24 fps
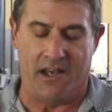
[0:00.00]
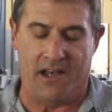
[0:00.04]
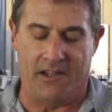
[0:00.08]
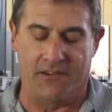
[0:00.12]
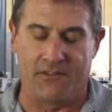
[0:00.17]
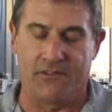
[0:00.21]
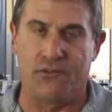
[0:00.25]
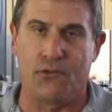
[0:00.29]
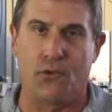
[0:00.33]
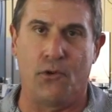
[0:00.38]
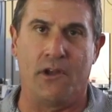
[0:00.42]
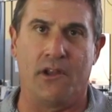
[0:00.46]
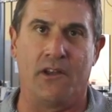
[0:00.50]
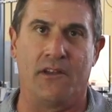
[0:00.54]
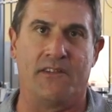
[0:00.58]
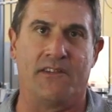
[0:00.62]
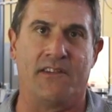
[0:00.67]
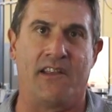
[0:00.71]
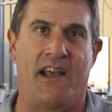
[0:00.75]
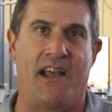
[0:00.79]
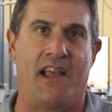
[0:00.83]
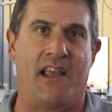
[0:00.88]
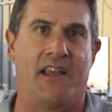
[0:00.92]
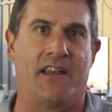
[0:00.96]
soil
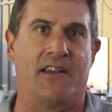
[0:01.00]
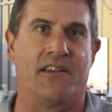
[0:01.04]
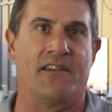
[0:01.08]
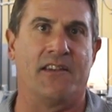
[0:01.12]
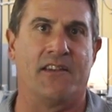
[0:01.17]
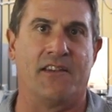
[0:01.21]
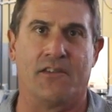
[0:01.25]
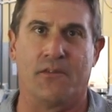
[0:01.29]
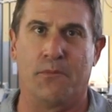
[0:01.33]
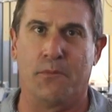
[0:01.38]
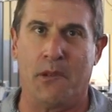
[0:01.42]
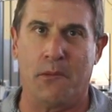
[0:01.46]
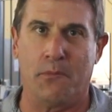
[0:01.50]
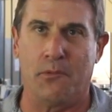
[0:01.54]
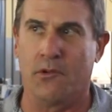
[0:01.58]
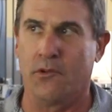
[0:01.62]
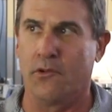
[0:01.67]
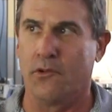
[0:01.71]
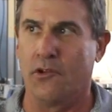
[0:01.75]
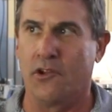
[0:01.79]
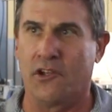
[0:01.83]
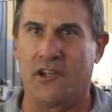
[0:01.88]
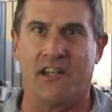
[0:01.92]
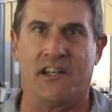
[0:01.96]
scientists, people
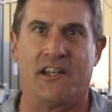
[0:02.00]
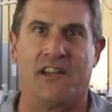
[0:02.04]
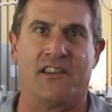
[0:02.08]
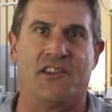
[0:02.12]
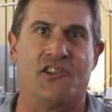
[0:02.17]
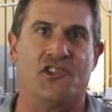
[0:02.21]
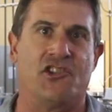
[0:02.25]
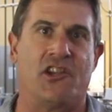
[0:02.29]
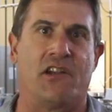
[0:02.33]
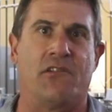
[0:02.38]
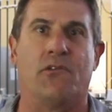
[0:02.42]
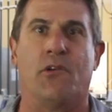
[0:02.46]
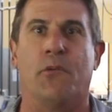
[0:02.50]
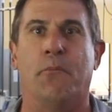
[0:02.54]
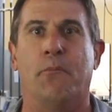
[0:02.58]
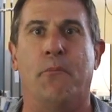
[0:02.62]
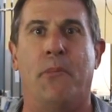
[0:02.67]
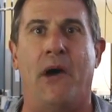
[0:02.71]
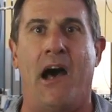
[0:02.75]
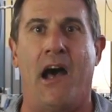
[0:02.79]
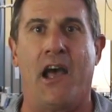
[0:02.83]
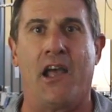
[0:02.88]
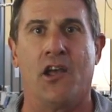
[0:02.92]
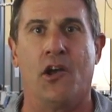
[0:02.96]
who are looking at the general
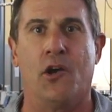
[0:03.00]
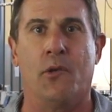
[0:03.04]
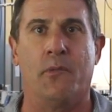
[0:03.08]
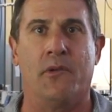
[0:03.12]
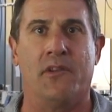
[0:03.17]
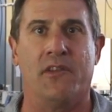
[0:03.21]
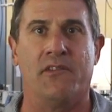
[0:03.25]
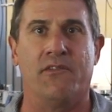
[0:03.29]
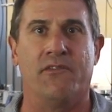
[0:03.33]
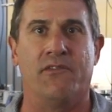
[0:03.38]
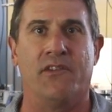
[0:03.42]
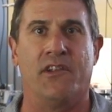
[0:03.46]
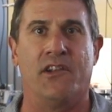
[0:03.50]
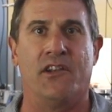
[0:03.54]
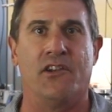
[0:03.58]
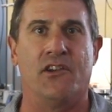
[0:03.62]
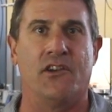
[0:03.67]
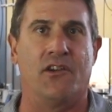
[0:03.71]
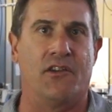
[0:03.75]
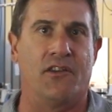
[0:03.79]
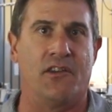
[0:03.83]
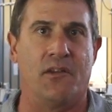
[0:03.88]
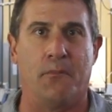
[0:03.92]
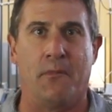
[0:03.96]
biome of the
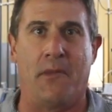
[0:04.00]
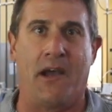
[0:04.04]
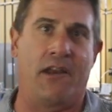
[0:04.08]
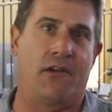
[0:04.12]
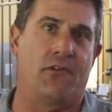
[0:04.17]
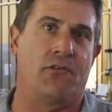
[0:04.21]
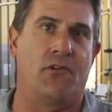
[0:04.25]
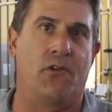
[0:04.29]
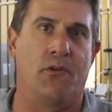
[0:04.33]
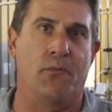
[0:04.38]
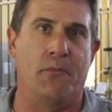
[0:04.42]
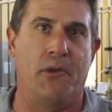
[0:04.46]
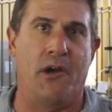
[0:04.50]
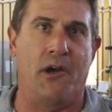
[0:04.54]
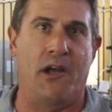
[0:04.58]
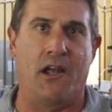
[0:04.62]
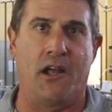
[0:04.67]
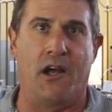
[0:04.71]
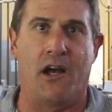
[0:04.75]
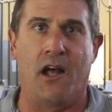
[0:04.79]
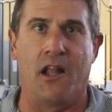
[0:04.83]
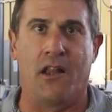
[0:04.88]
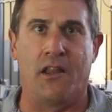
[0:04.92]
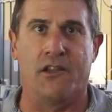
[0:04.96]
vineyard, the
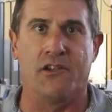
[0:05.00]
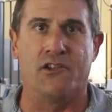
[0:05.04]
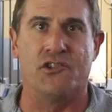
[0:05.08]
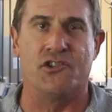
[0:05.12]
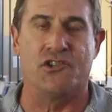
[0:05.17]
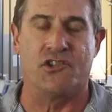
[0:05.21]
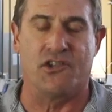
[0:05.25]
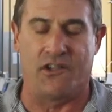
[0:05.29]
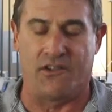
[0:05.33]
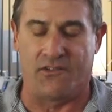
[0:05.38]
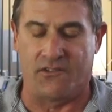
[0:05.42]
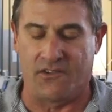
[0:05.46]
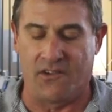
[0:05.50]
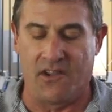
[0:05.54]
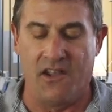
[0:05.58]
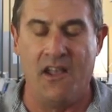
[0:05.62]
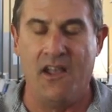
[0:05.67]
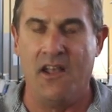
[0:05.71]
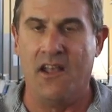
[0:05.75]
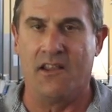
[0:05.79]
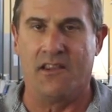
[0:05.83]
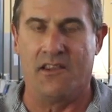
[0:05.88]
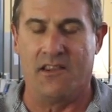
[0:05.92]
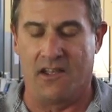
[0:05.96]
microbiologists,
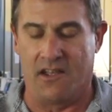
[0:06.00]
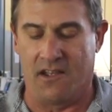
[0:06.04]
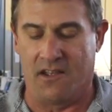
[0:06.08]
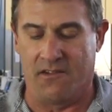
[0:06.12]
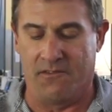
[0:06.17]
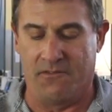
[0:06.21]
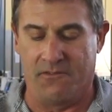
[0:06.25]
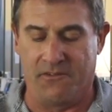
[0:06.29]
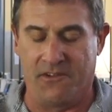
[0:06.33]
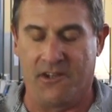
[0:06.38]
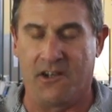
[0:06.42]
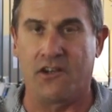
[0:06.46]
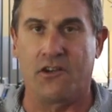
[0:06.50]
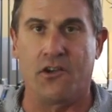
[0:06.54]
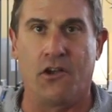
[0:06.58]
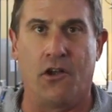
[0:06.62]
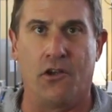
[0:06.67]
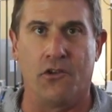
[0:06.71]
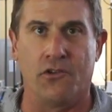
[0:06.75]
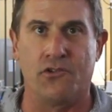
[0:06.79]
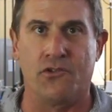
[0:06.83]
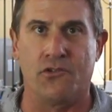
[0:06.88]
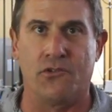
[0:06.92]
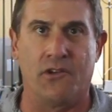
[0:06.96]
the
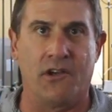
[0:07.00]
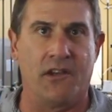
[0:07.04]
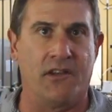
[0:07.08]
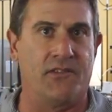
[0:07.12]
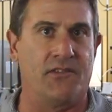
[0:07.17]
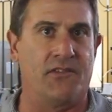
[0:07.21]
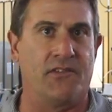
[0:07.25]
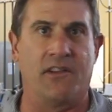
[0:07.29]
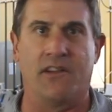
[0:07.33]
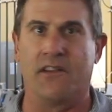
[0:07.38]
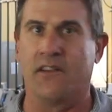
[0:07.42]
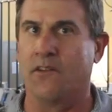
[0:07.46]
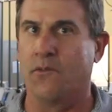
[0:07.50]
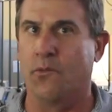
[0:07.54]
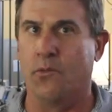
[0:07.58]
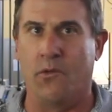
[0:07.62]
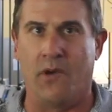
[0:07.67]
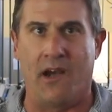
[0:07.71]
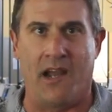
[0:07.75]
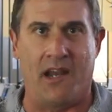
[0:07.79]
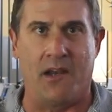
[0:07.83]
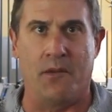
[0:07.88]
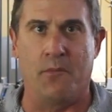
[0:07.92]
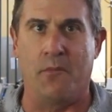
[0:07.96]
viticulturists, and the
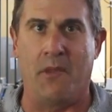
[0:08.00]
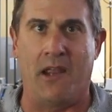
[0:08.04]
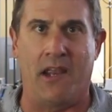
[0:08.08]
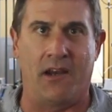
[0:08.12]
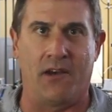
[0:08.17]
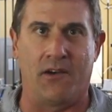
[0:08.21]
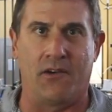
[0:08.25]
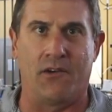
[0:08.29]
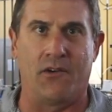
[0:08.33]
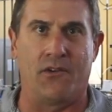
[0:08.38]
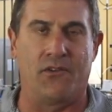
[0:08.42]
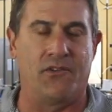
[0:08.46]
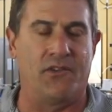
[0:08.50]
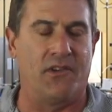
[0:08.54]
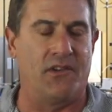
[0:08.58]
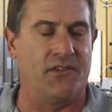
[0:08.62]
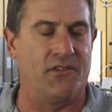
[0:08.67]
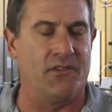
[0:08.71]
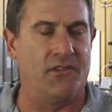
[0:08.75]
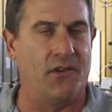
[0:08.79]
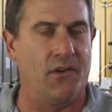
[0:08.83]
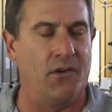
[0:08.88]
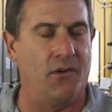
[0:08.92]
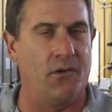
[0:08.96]
winemakers. And
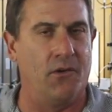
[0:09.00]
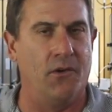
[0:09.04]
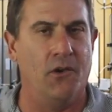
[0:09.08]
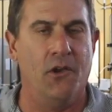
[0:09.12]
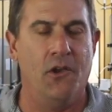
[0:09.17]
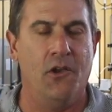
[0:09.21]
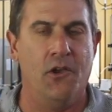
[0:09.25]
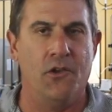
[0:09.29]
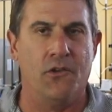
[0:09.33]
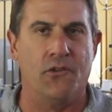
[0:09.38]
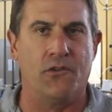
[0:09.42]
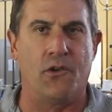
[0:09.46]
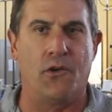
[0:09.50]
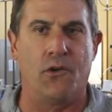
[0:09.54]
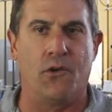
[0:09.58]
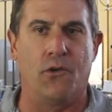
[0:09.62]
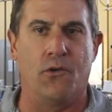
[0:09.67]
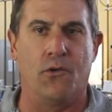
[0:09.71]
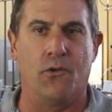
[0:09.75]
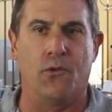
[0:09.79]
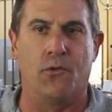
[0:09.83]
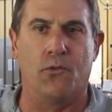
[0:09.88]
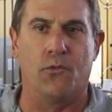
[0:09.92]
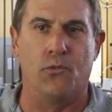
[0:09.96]

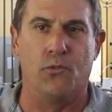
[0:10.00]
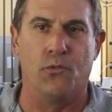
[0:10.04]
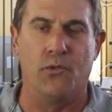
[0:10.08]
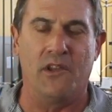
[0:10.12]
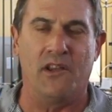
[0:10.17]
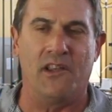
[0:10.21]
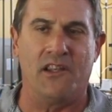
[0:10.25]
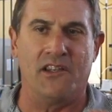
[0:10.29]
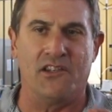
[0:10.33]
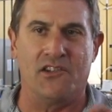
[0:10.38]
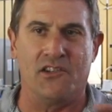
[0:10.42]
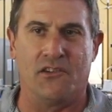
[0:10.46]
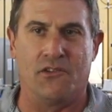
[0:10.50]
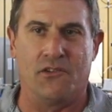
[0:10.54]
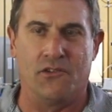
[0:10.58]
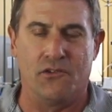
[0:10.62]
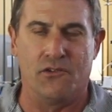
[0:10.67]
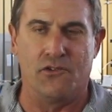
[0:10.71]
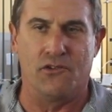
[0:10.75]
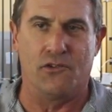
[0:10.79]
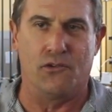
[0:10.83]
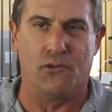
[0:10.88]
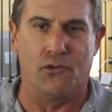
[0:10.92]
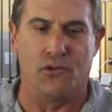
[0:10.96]
so really to
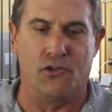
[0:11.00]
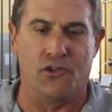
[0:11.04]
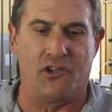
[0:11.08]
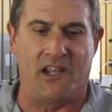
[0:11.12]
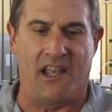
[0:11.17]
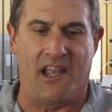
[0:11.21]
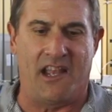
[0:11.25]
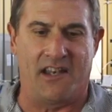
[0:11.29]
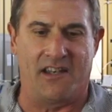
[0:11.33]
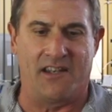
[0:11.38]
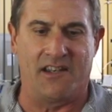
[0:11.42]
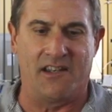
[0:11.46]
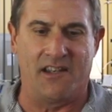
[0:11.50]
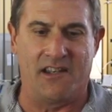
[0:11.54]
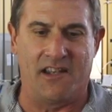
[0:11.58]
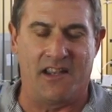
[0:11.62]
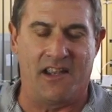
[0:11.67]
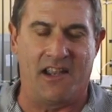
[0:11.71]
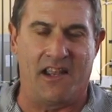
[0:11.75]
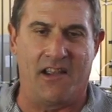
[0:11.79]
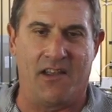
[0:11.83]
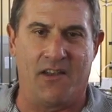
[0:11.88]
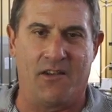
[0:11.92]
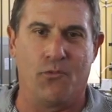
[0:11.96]
look at
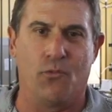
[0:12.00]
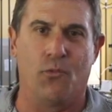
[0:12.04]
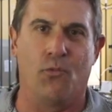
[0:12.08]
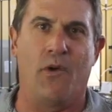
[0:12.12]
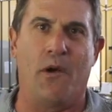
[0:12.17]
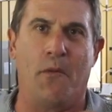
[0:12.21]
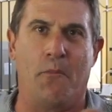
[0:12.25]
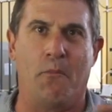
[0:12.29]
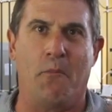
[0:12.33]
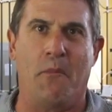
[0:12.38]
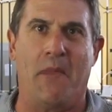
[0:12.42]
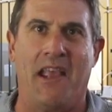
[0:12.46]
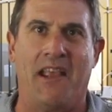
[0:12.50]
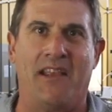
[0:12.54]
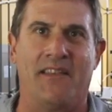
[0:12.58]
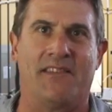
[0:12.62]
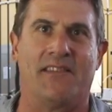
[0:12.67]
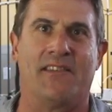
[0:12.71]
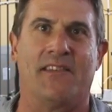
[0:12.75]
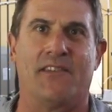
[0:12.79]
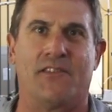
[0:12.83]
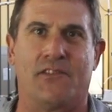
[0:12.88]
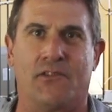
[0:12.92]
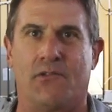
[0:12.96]
what makes
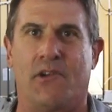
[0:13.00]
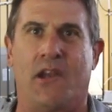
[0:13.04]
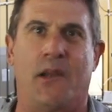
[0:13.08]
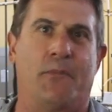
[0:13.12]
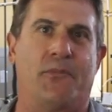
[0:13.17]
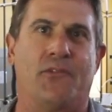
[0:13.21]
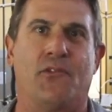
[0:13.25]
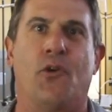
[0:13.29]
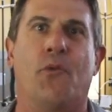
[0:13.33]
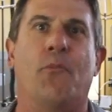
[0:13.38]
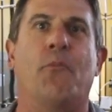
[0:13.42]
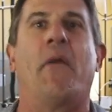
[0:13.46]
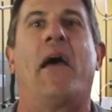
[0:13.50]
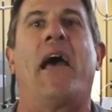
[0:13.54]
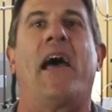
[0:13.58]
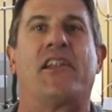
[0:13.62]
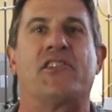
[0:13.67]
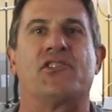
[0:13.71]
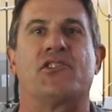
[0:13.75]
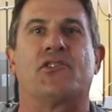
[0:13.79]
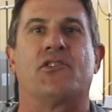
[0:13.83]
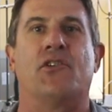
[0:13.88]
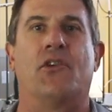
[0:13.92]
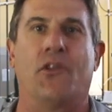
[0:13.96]
this grape so
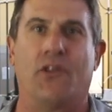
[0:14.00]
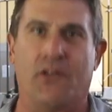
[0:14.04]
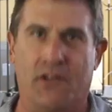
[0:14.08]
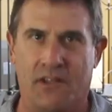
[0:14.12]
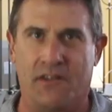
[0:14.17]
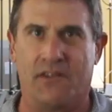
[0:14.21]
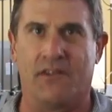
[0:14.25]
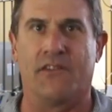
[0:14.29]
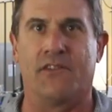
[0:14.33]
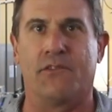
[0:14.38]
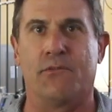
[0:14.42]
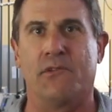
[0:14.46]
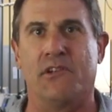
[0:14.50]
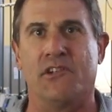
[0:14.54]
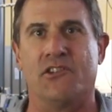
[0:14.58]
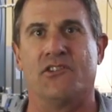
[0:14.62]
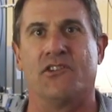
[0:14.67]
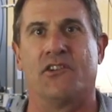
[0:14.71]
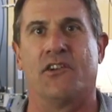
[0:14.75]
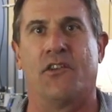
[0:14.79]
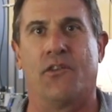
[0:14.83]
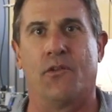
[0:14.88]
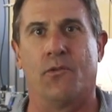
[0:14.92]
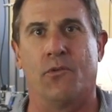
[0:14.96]
magical in this
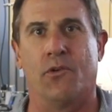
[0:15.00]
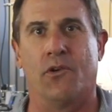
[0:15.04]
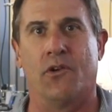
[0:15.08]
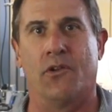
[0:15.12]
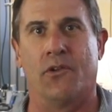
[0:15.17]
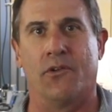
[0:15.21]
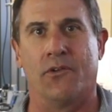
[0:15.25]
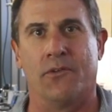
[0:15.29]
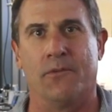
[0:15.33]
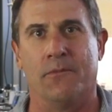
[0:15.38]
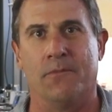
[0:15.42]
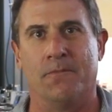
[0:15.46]
region of the world.